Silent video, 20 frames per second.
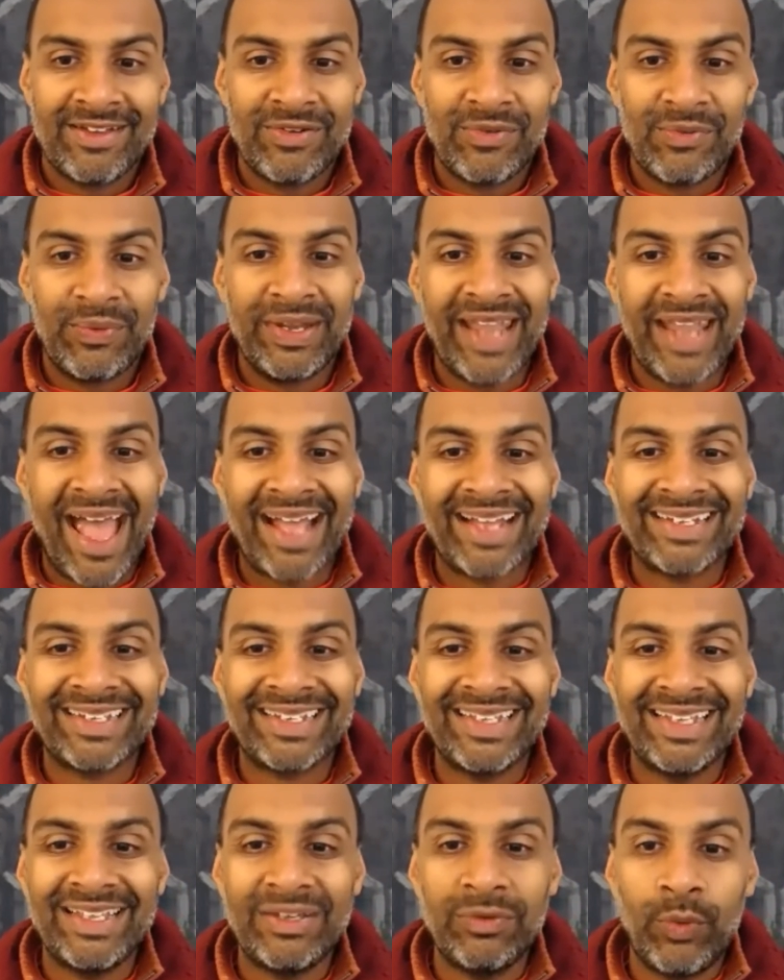when
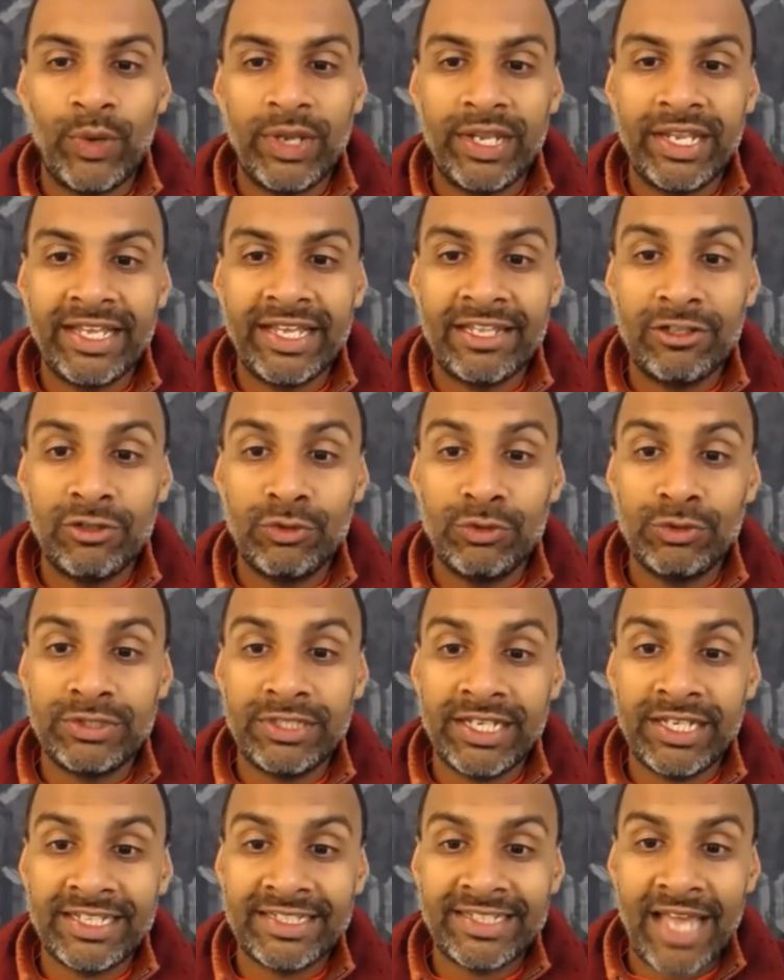actually winning and
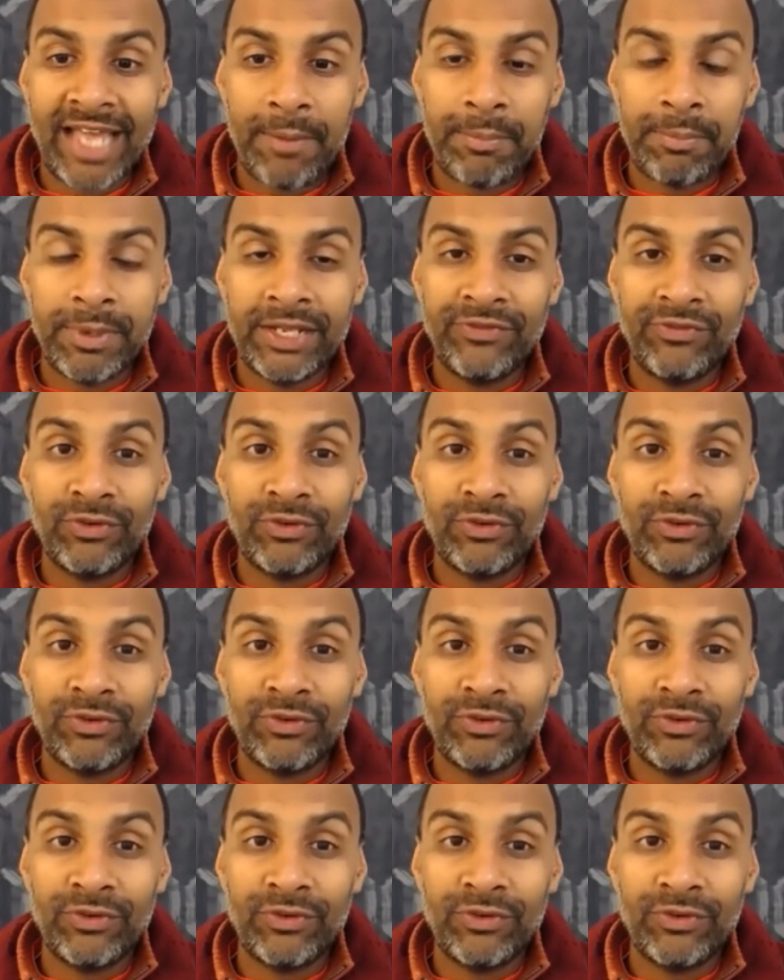losing is happening